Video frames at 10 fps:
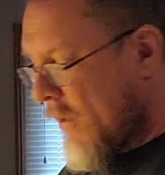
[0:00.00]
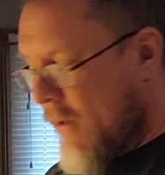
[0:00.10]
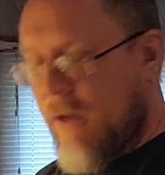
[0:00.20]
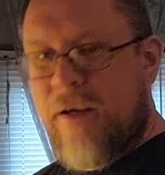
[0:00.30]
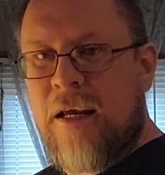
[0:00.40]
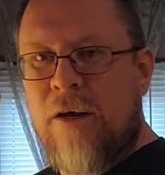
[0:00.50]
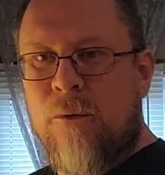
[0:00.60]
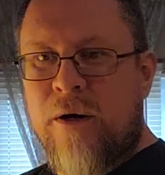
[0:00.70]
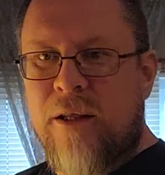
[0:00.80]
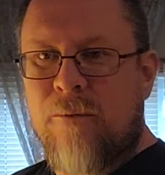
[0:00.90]
and you get you
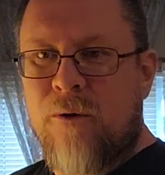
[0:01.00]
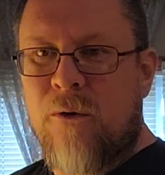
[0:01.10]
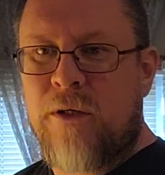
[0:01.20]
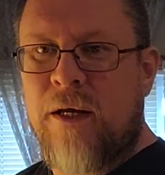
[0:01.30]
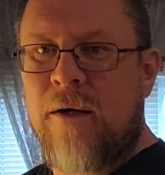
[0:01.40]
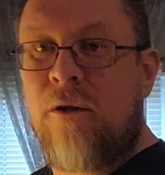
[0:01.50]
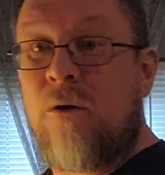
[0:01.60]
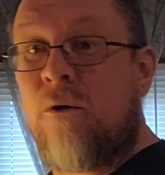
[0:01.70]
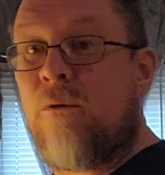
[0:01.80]
one of them Rotel or